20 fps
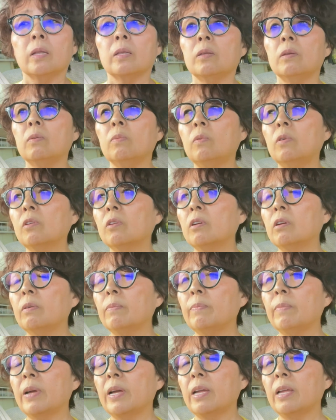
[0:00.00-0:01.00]
work
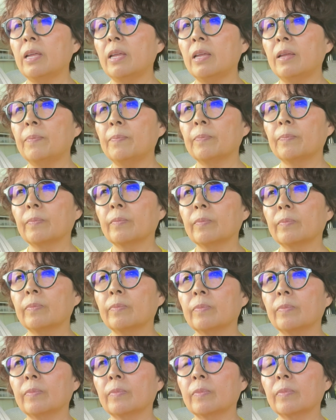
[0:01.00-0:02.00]
on
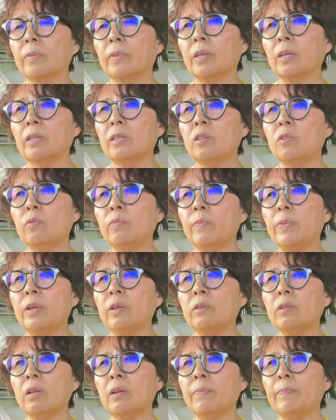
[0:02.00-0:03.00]
to
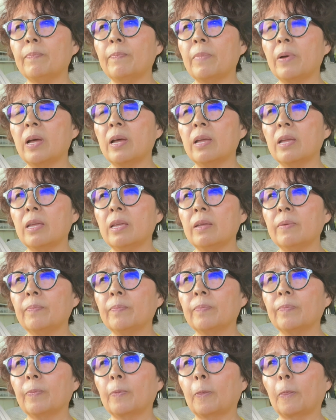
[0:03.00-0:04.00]
build up my
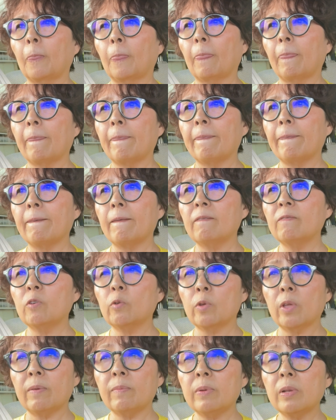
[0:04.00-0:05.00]

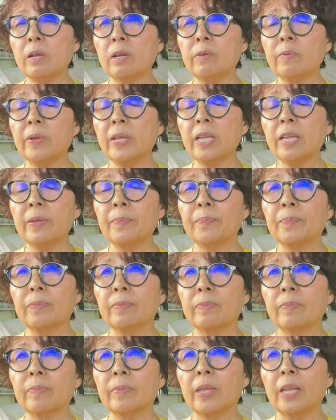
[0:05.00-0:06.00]
vocabulary,
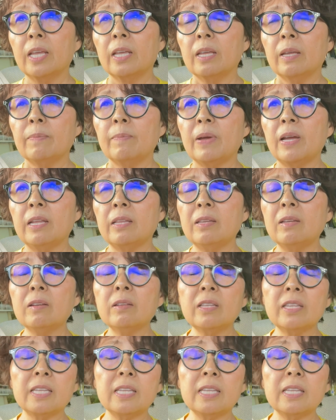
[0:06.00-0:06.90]
but not